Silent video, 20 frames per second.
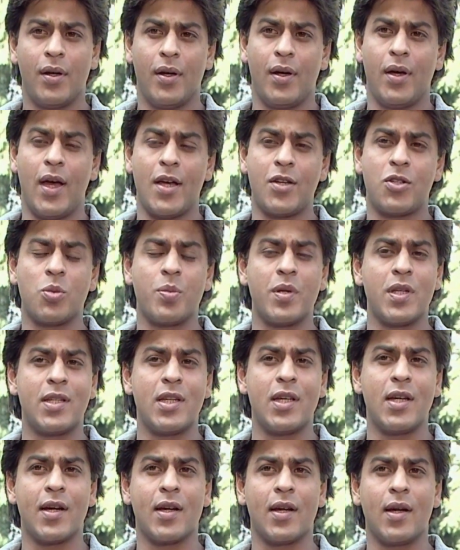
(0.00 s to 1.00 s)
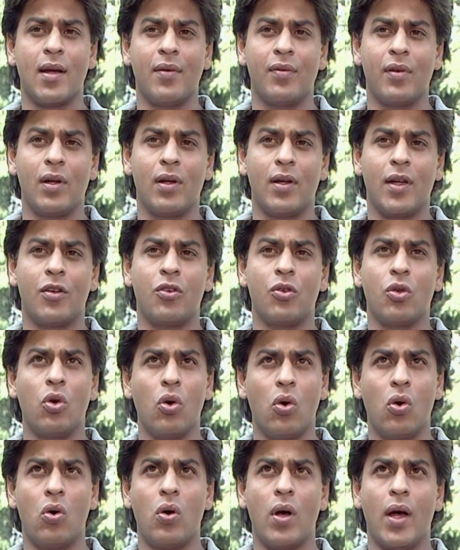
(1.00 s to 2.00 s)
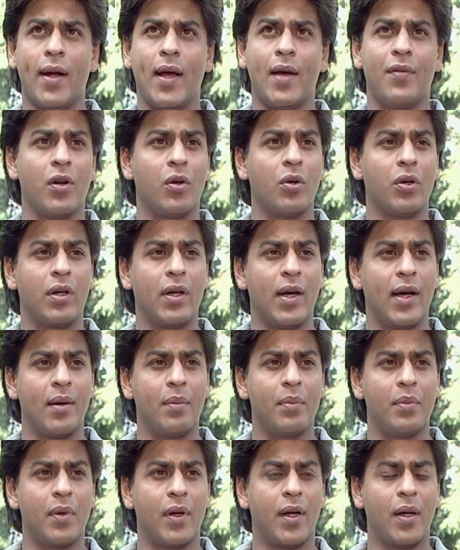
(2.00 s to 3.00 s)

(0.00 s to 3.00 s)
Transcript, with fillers: uh, has to be seen at a level that you go and have a good time,